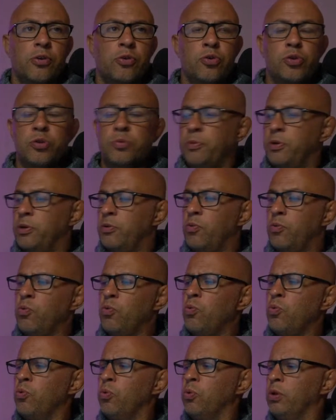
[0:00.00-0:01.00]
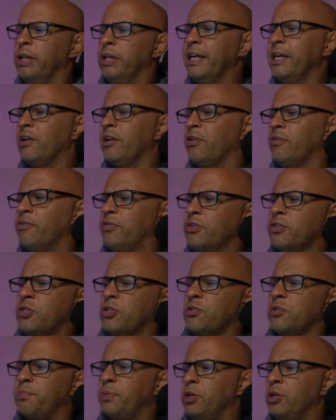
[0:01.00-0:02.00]
Usman. Ooh, Leon
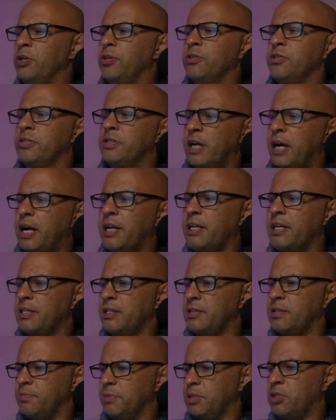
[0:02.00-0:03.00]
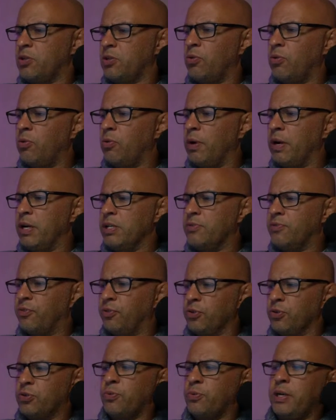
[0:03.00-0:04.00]
versus Burns. That is Mr. Always
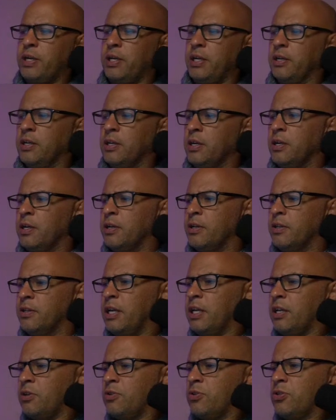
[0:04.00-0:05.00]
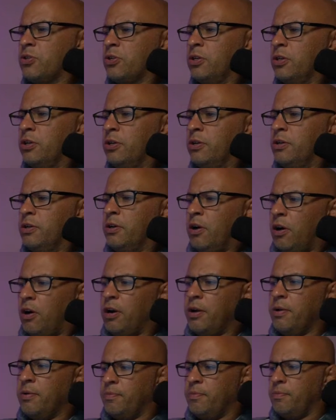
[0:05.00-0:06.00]
420. Thank you, sir.
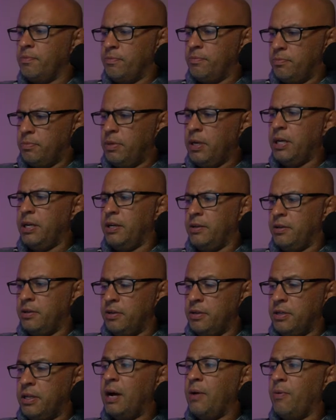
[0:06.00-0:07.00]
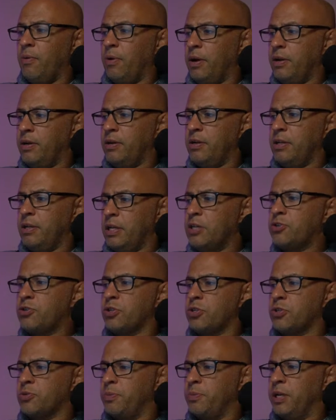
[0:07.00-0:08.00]
That one
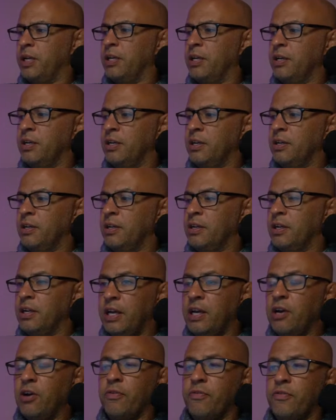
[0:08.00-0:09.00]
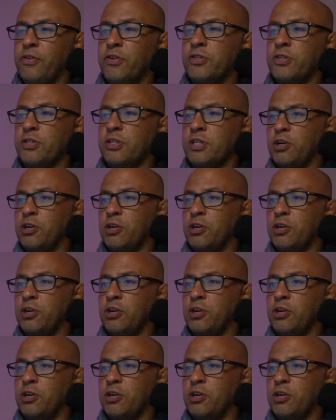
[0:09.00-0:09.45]
interests me. Leon versus